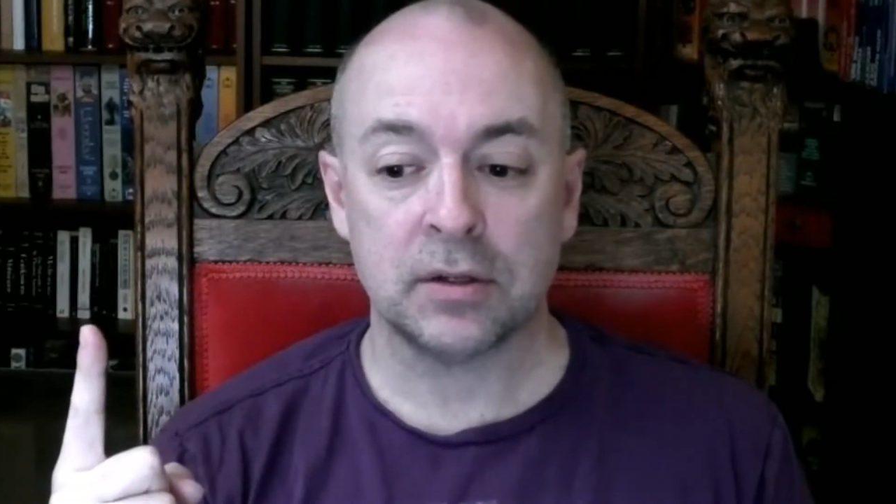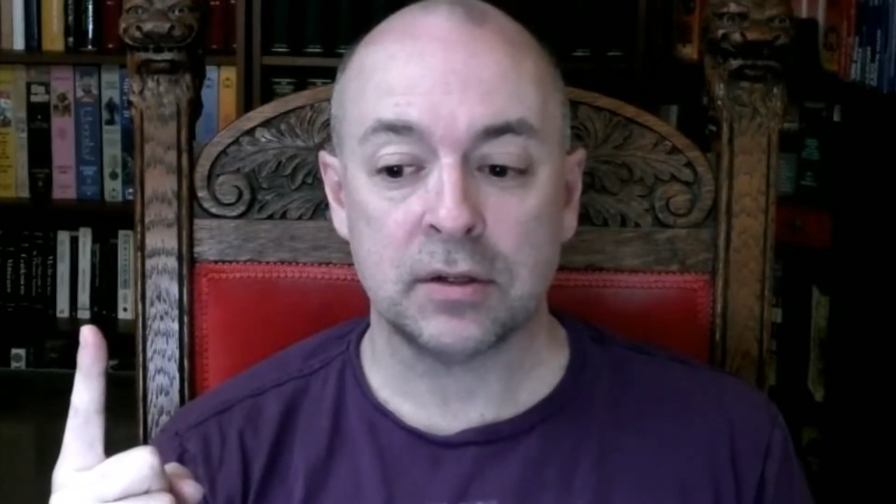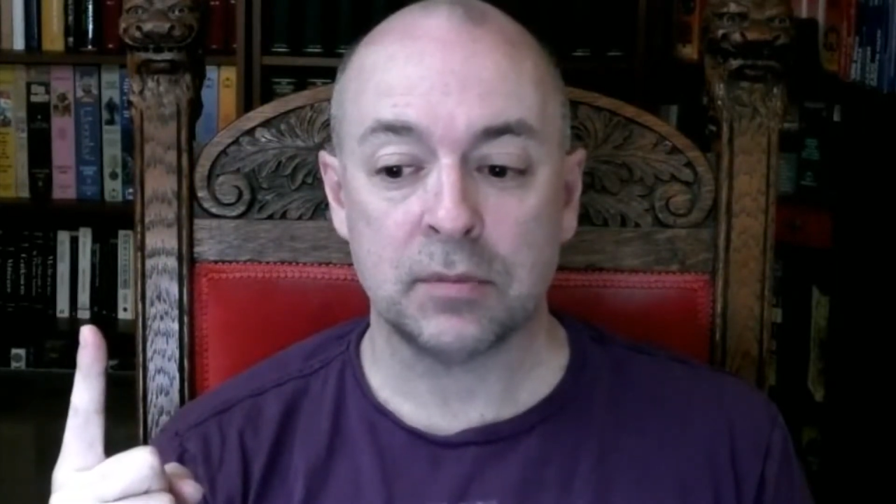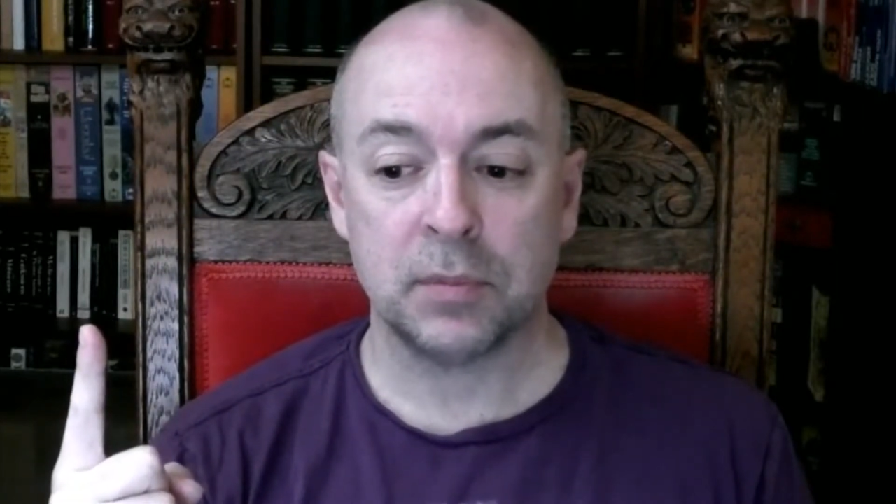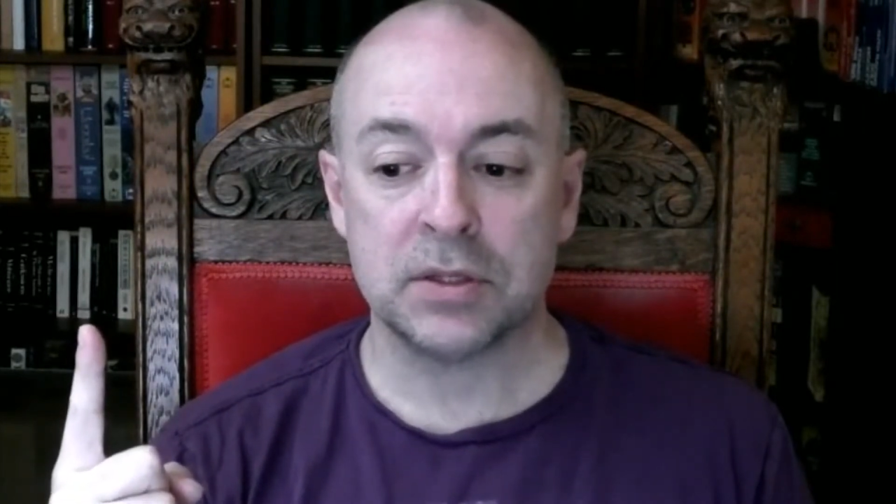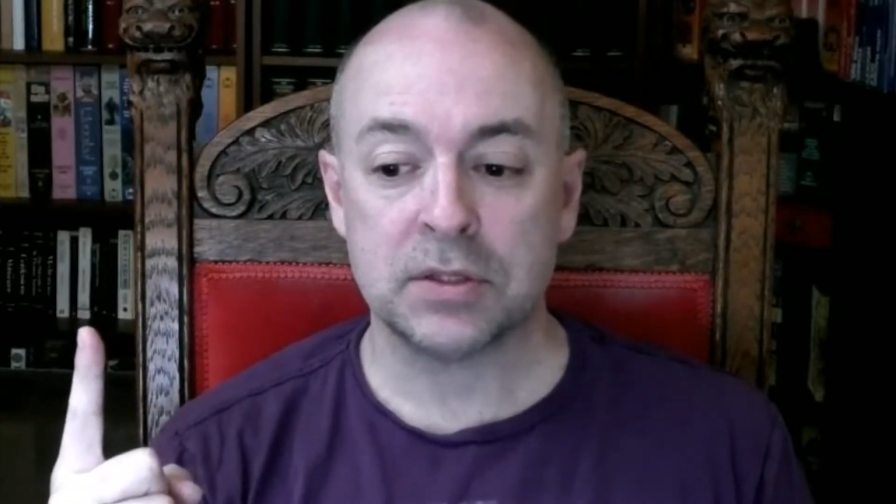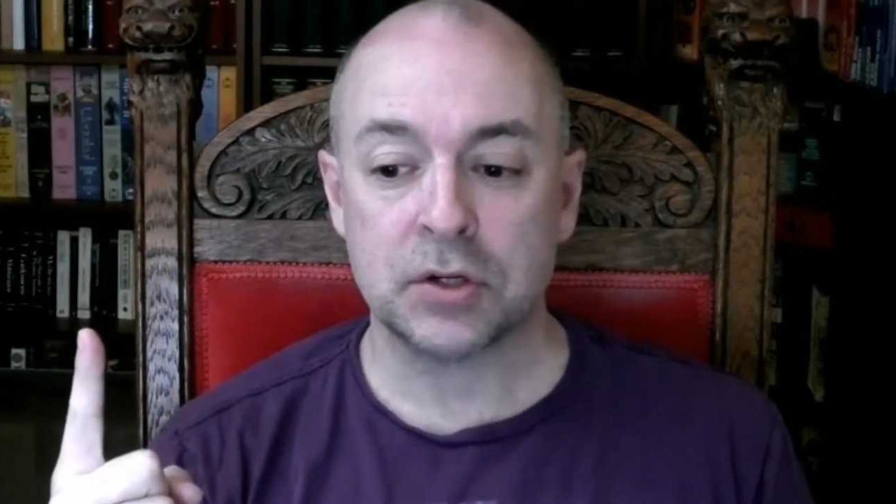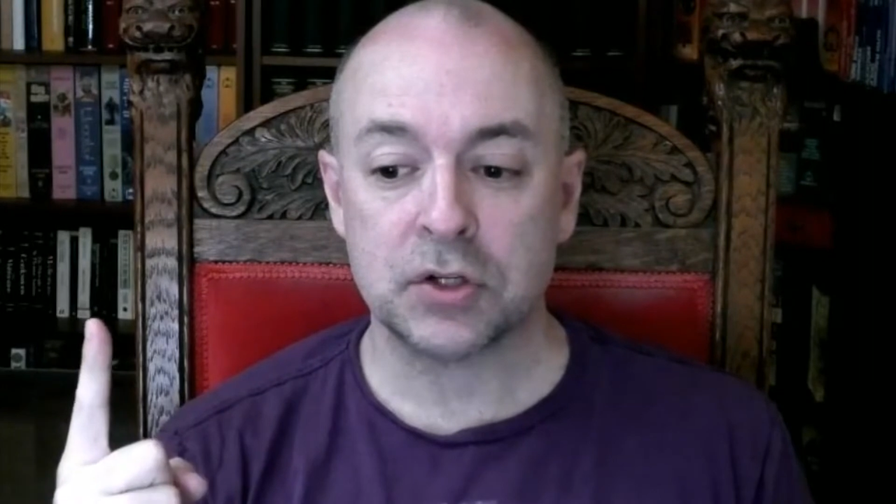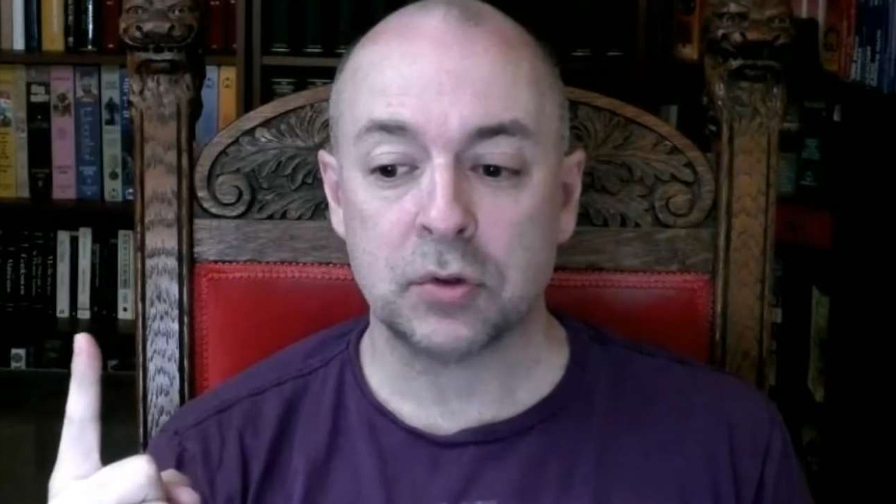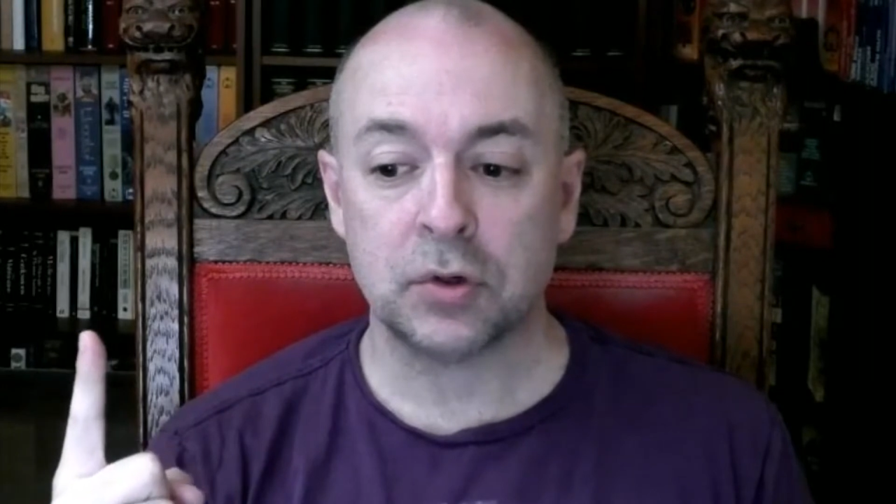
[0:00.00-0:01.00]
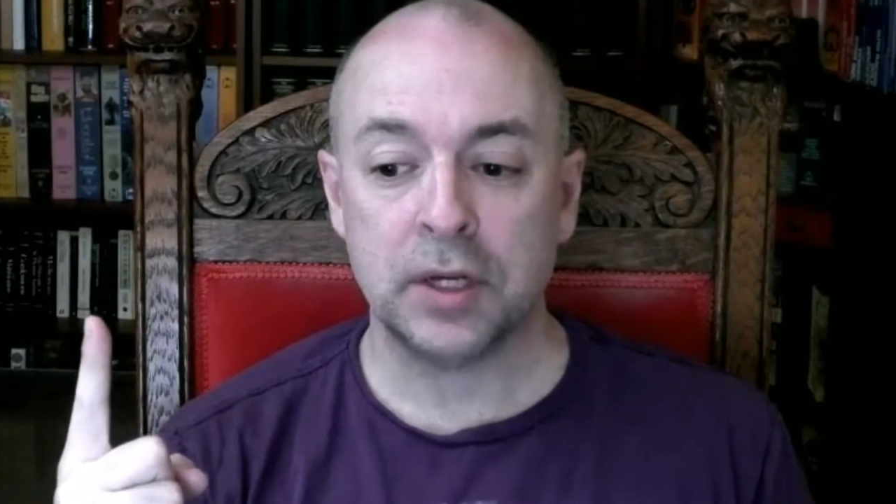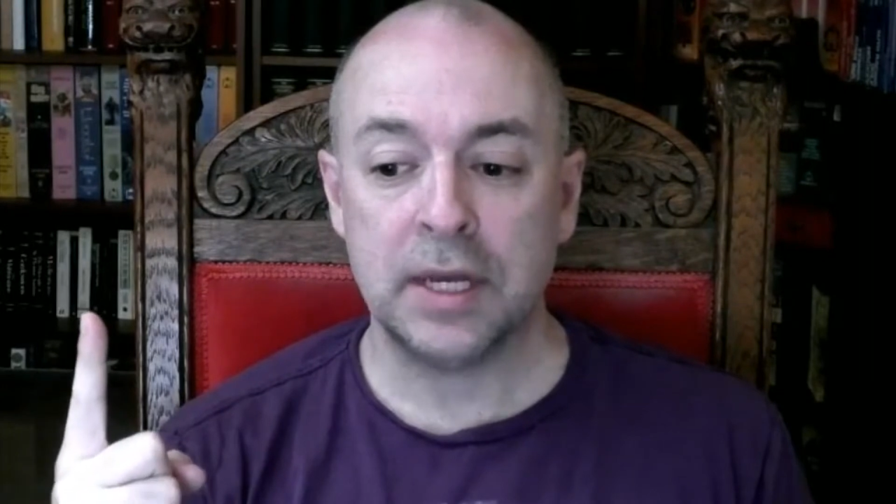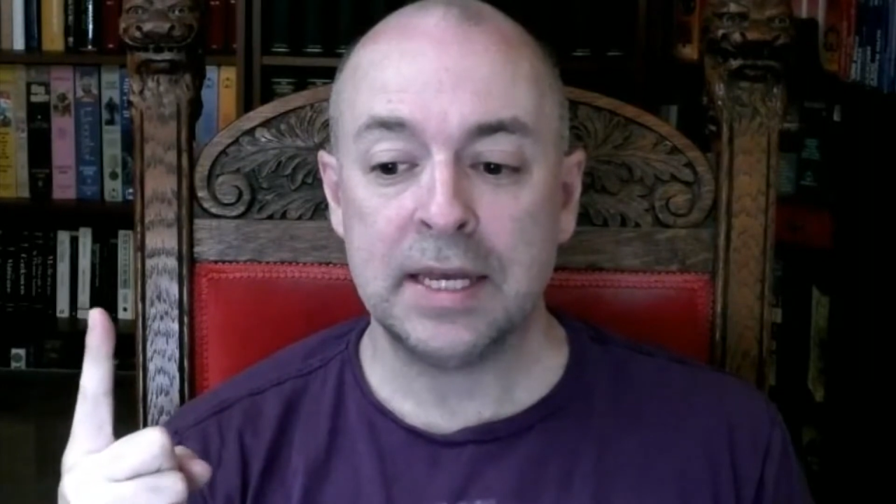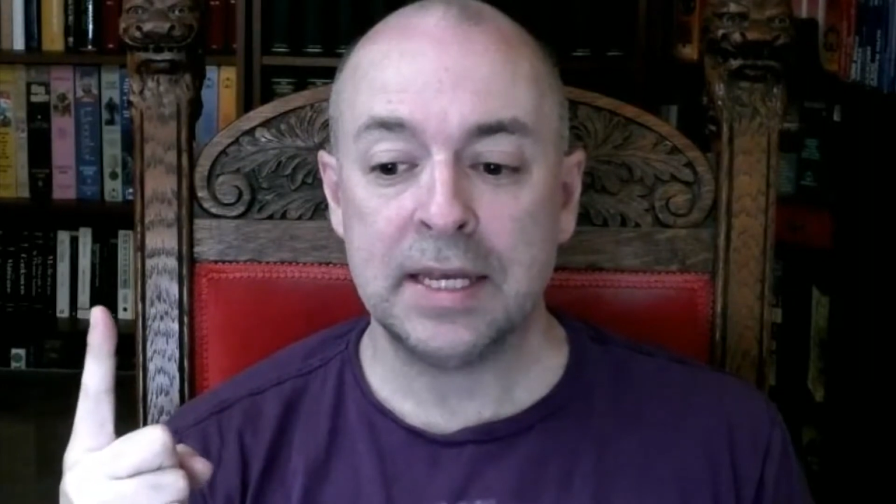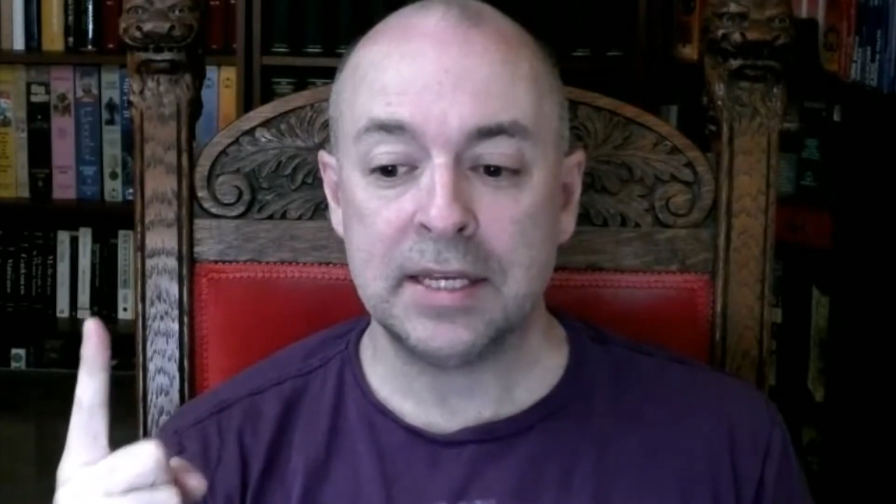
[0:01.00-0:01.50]
because our story
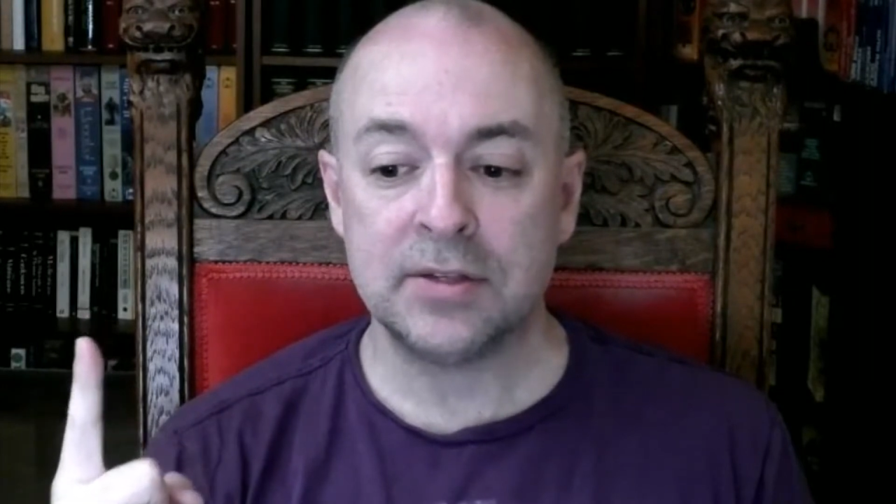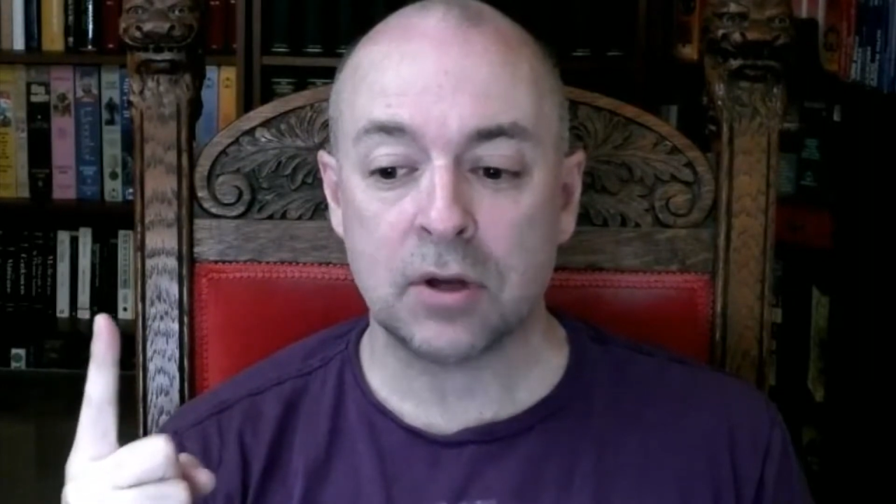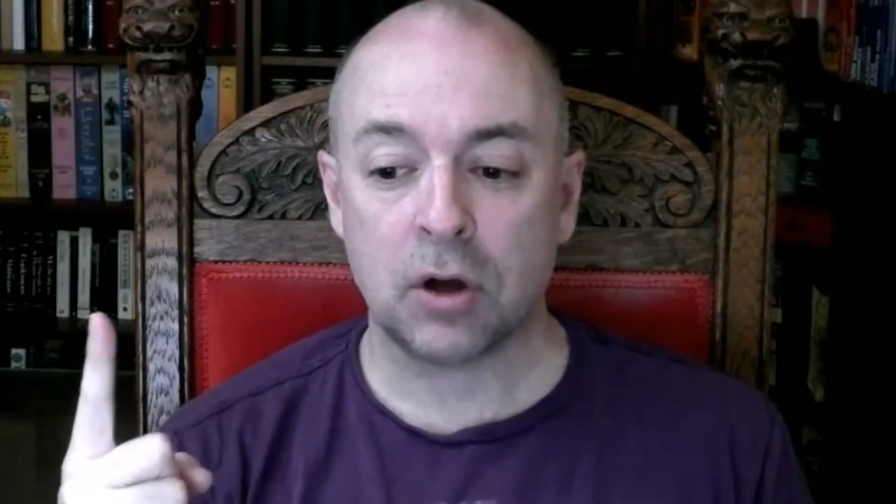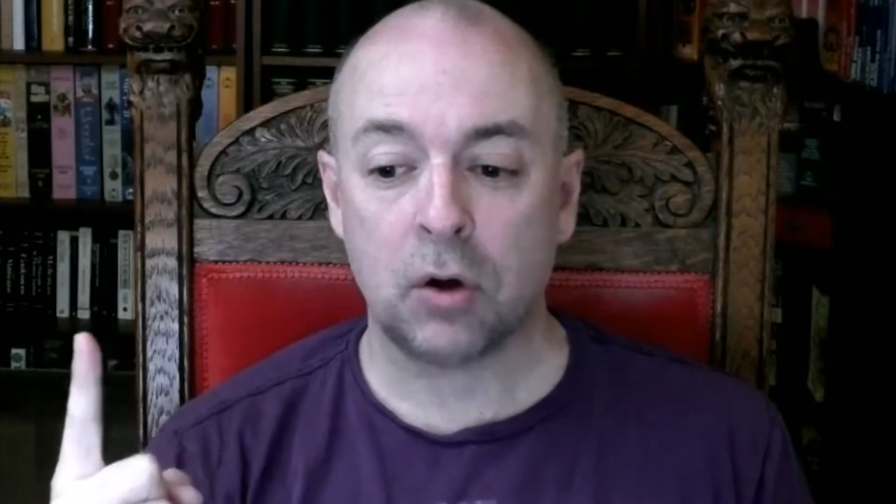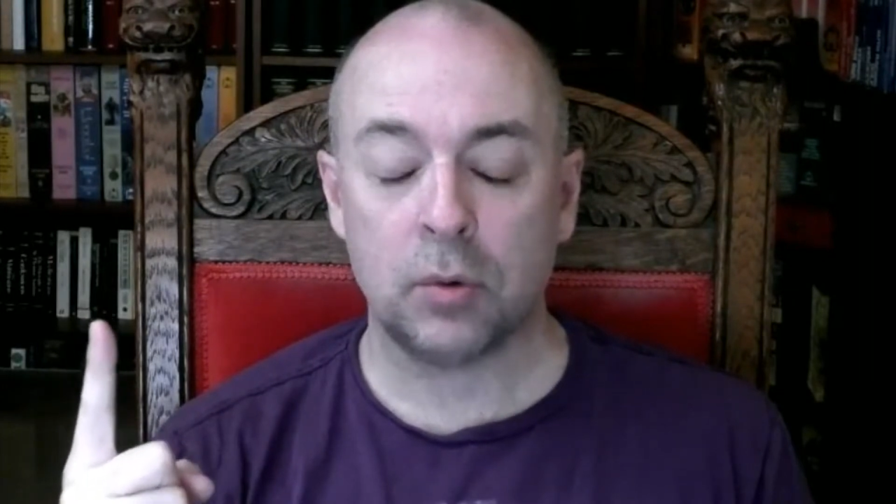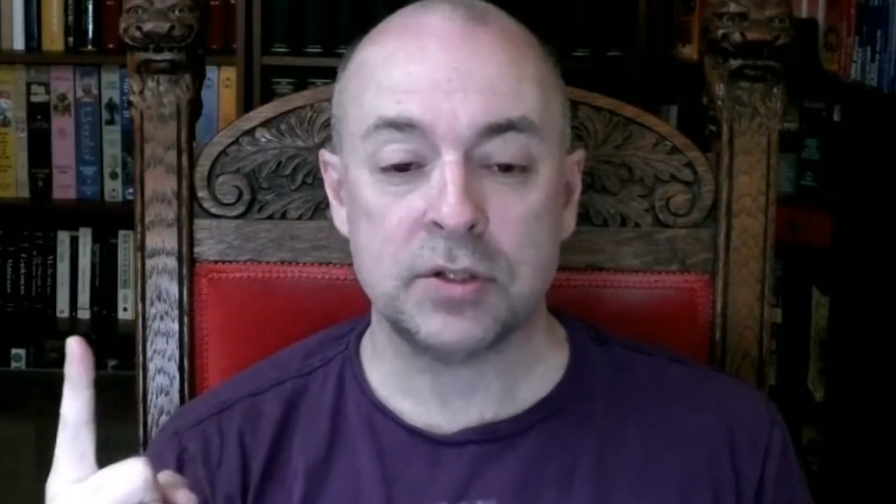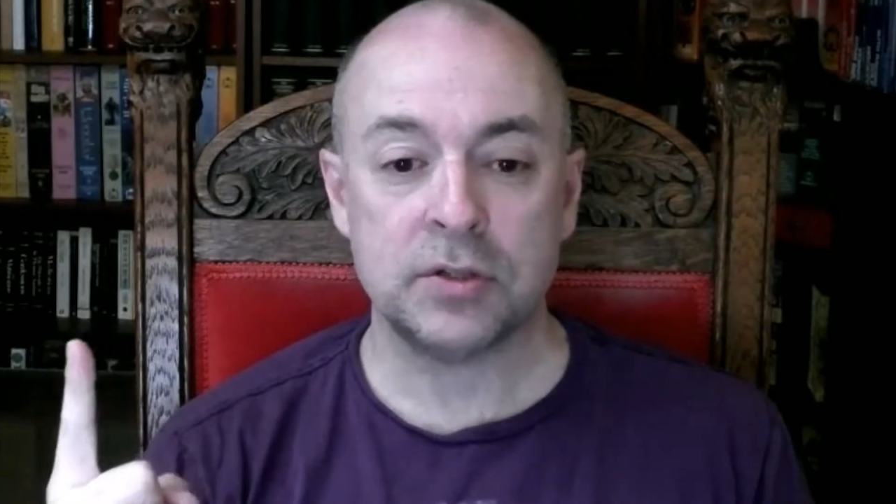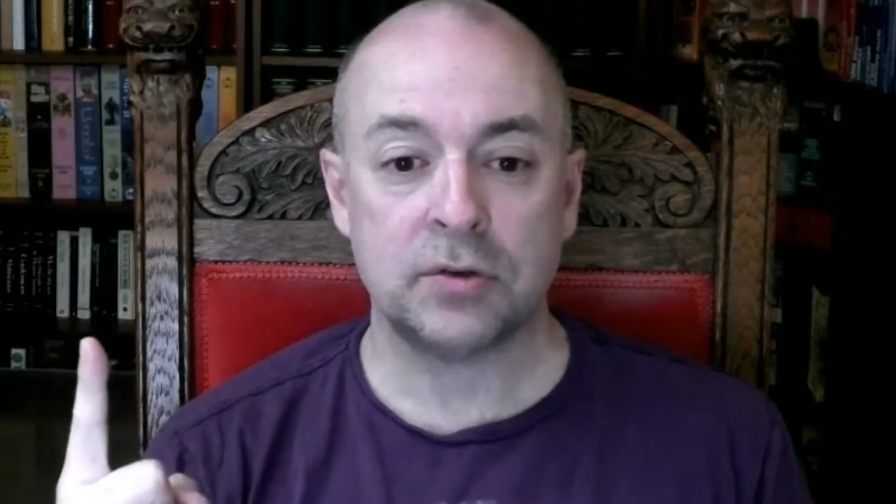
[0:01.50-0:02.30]
is always straight.